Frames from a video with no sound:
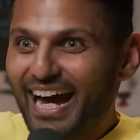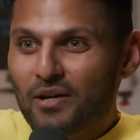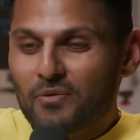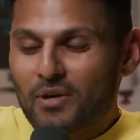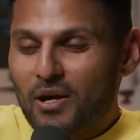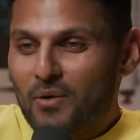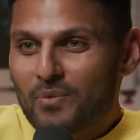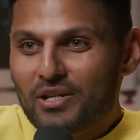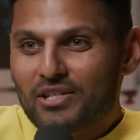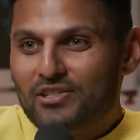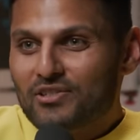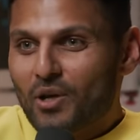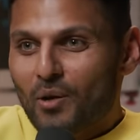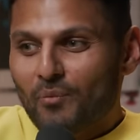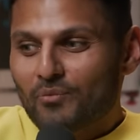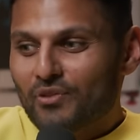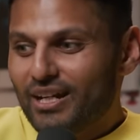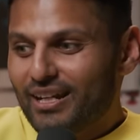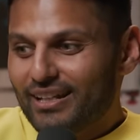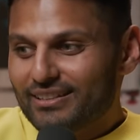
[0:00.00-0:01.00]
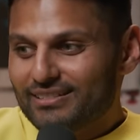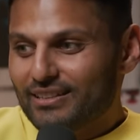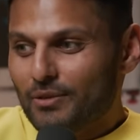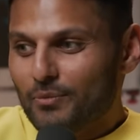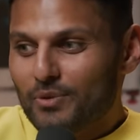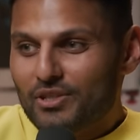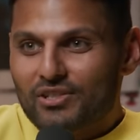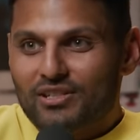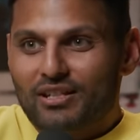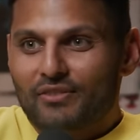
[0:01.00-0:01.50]
And we stop realizing that
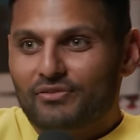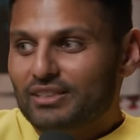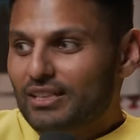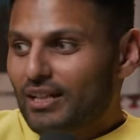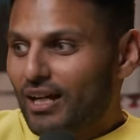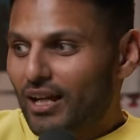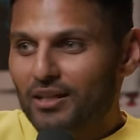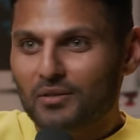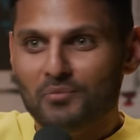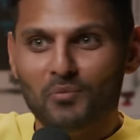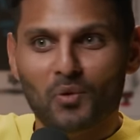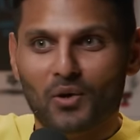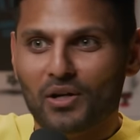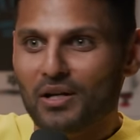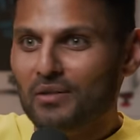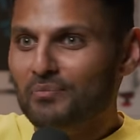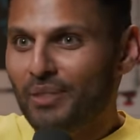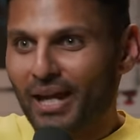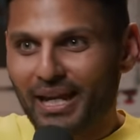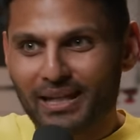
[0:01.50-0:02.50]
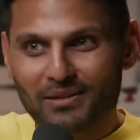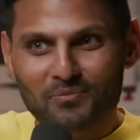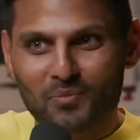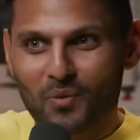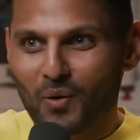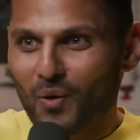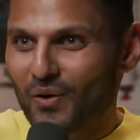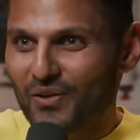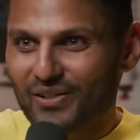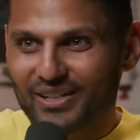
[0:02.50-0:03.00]
we just have to color more and paint
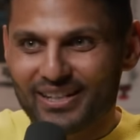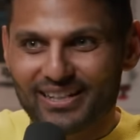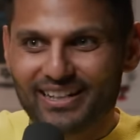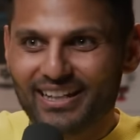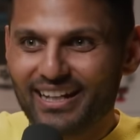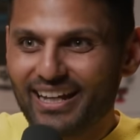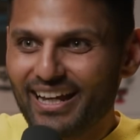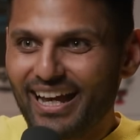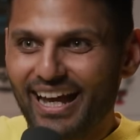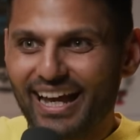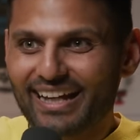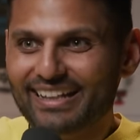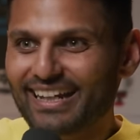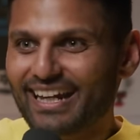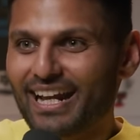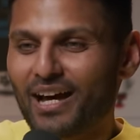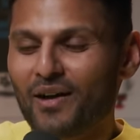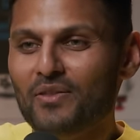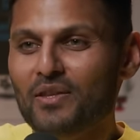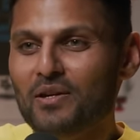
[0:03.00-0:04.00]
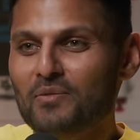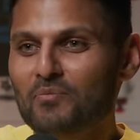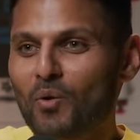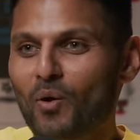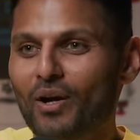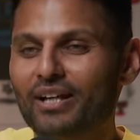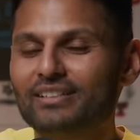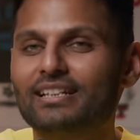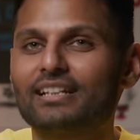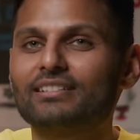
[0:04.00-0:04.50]
more and get out there
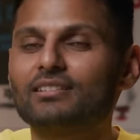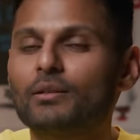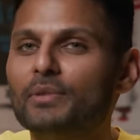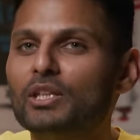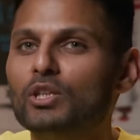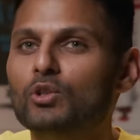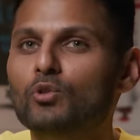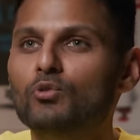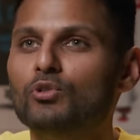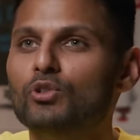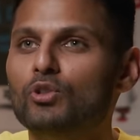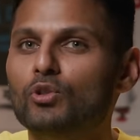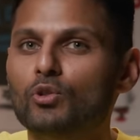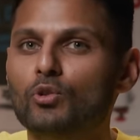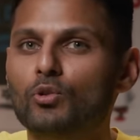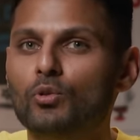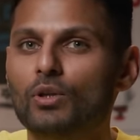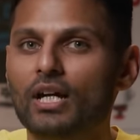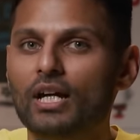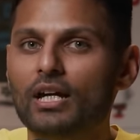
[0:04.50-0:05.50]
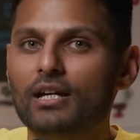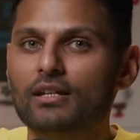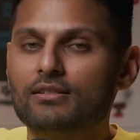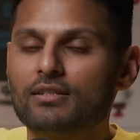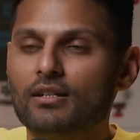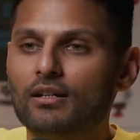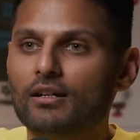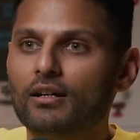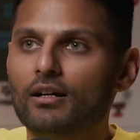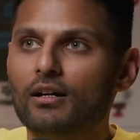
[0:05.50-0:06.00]
more. Is there something you do
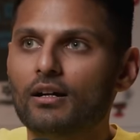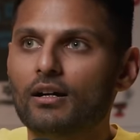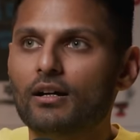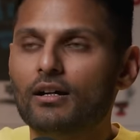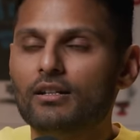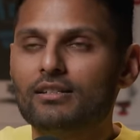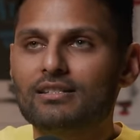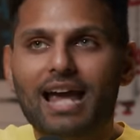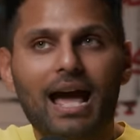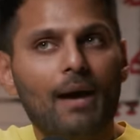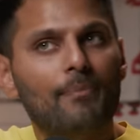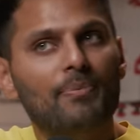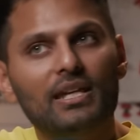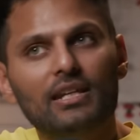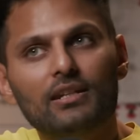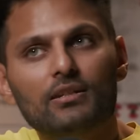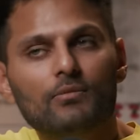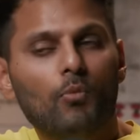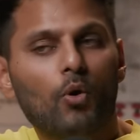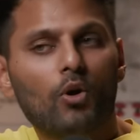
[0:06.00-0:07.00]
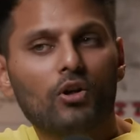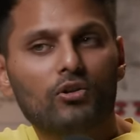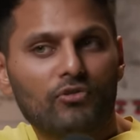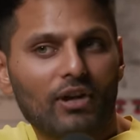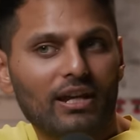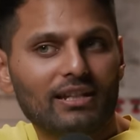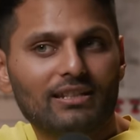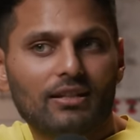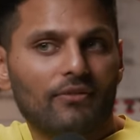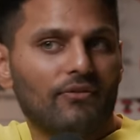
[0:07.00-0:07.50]
to tap into more
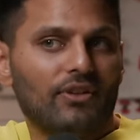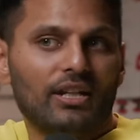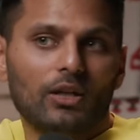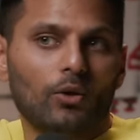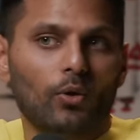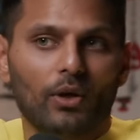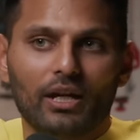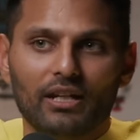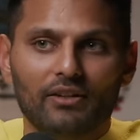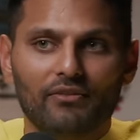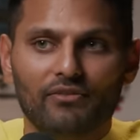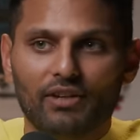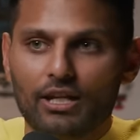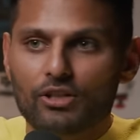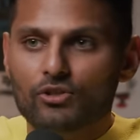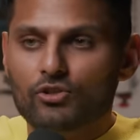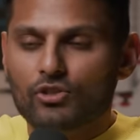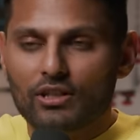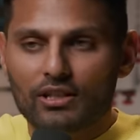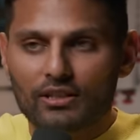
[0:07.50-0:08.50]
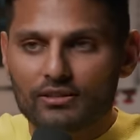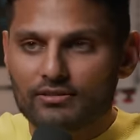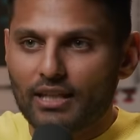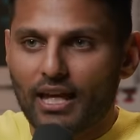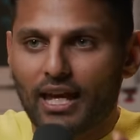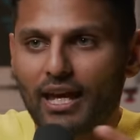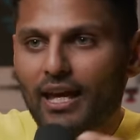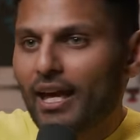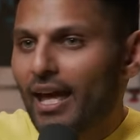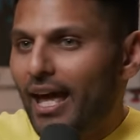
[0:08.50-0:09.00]
creativity or innovation? Is
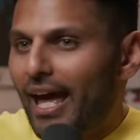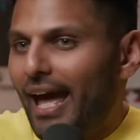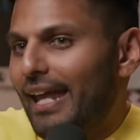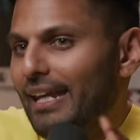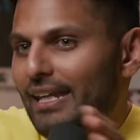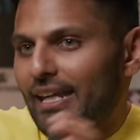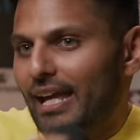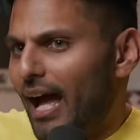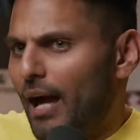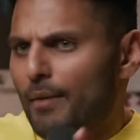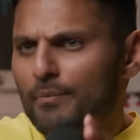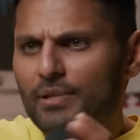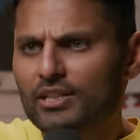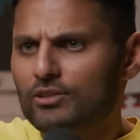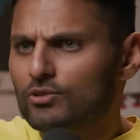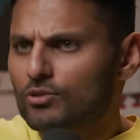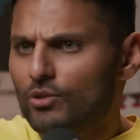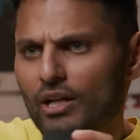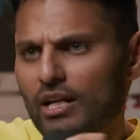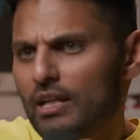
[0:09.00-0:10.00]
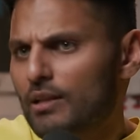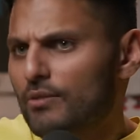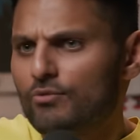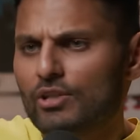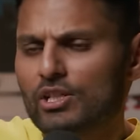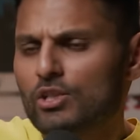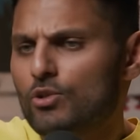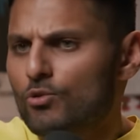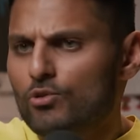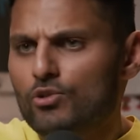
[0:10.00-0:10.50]
there any habits or any
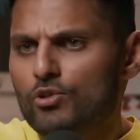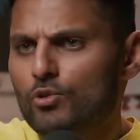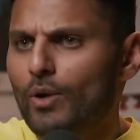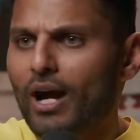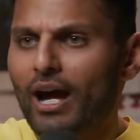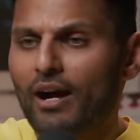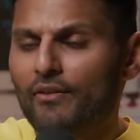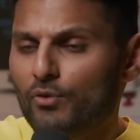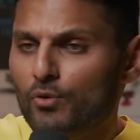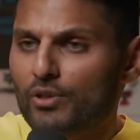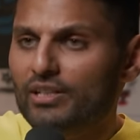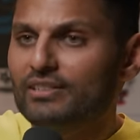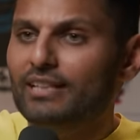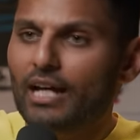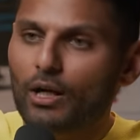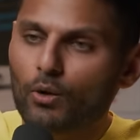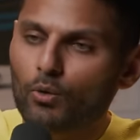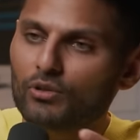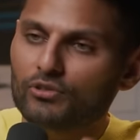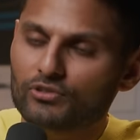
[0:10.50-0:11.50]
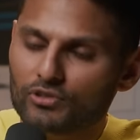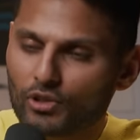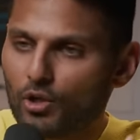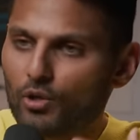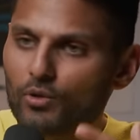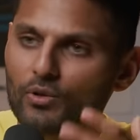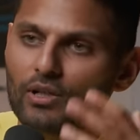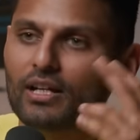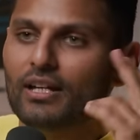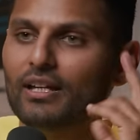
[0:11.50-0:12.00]
rituals you have, or is that
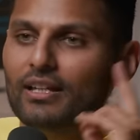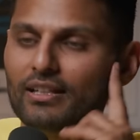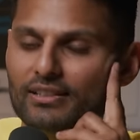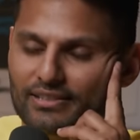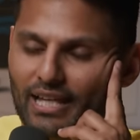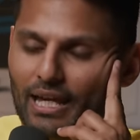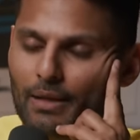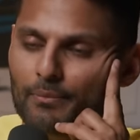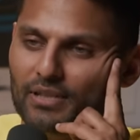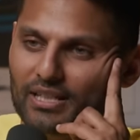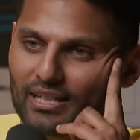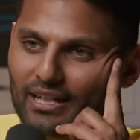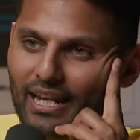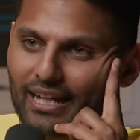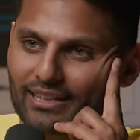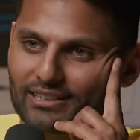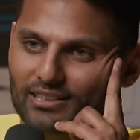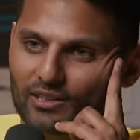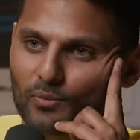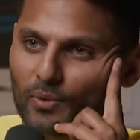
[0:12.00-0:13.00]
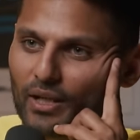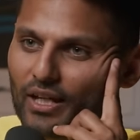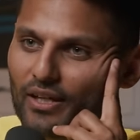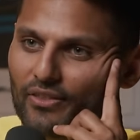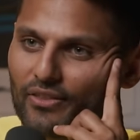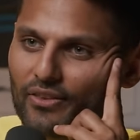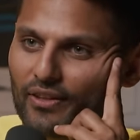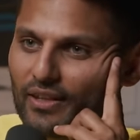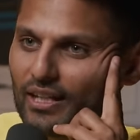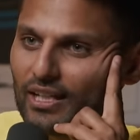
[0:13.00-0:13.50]
also same connected
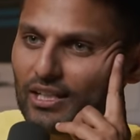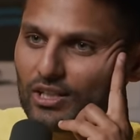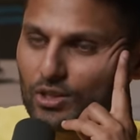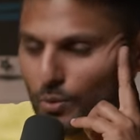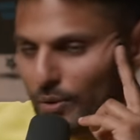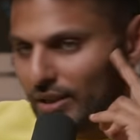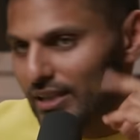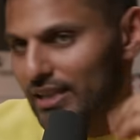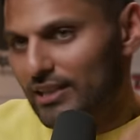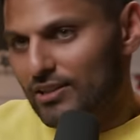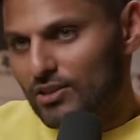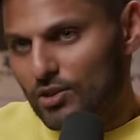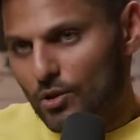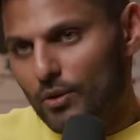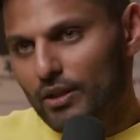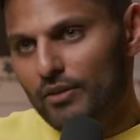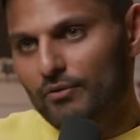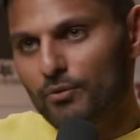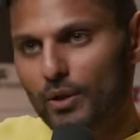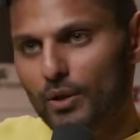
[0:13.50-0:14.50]
with doing the intuitive